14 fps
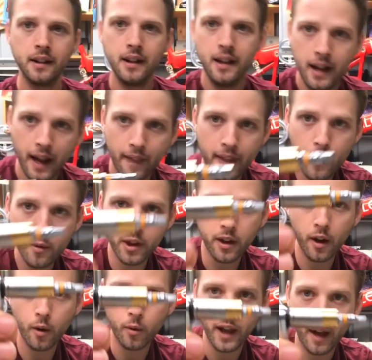And there we go,
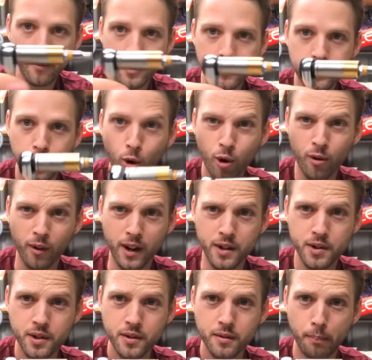we have a torque
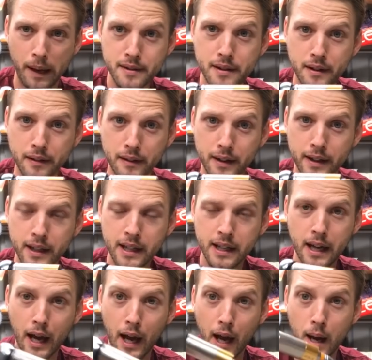wrench, basically.
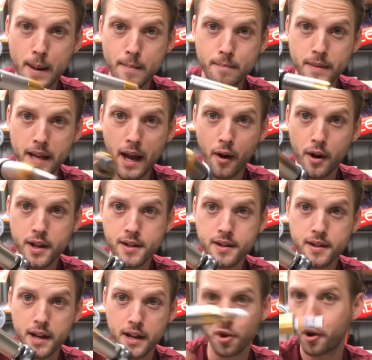Now,
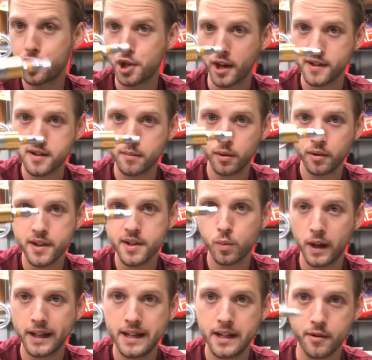it's not adjustable. This one
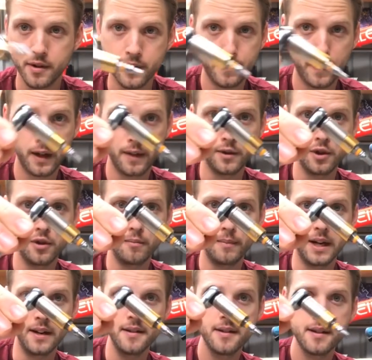here is 5 Newton
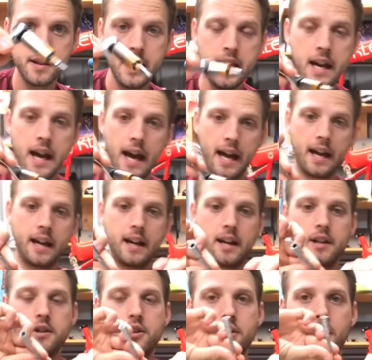meters.
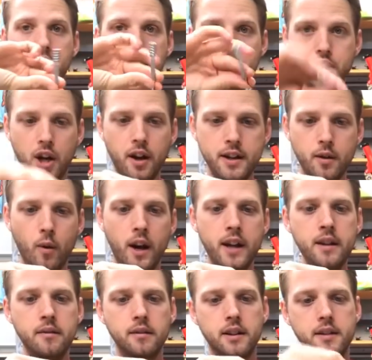And you can tighten away,
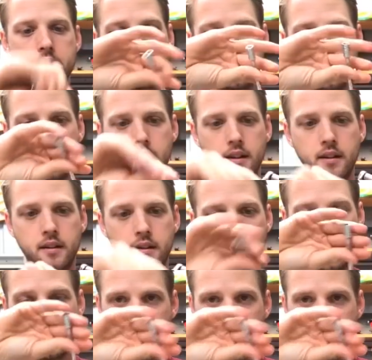let's, that way.